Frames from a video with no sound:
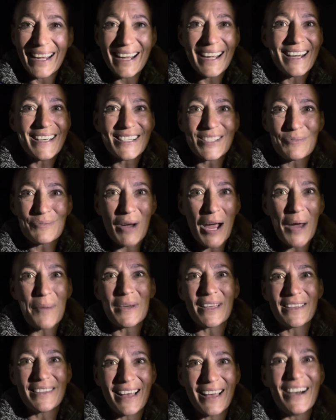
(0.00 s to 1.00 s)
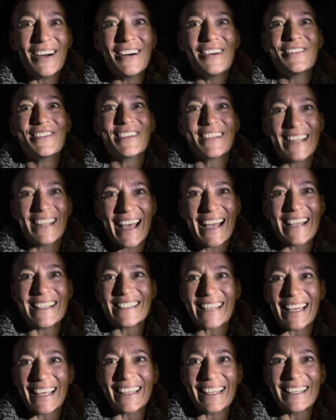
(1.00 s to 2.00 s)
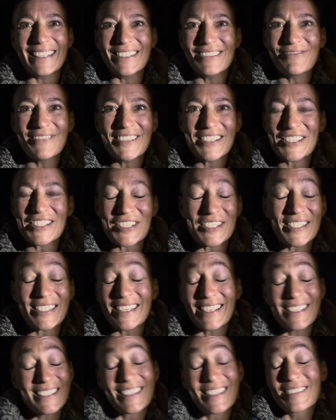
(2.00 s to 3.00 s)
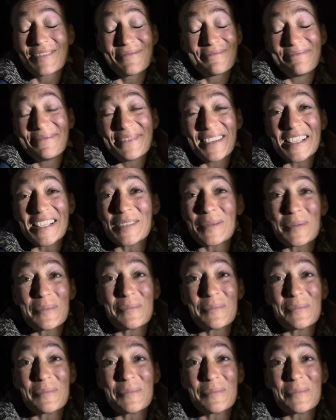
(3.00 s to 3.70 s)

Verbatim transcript: it's why we love night sailing. It's just it's it's